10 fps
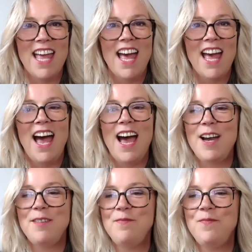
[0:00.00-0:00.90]

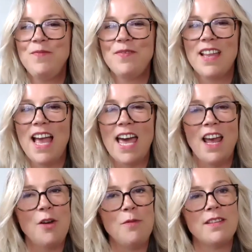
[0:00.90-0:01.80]
And I
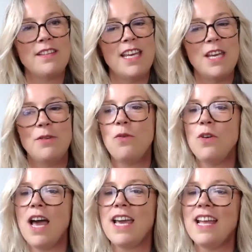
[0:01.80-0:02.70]
hope to see you
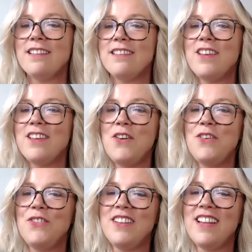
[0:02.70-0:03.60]
all again
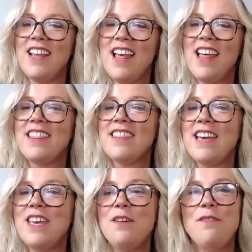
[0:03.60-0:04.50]
soon.
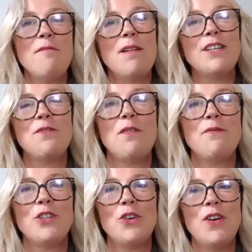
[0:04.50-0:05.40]
Thank you very much, everyone,
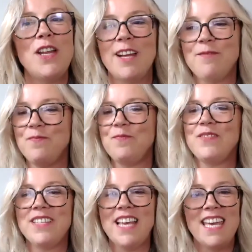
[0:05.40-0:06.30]
for joining.
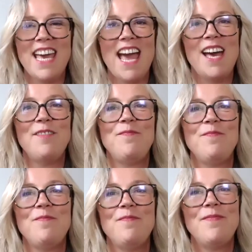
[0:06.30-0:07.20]
Take care.
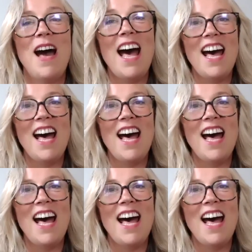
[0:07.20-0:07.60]
Bye.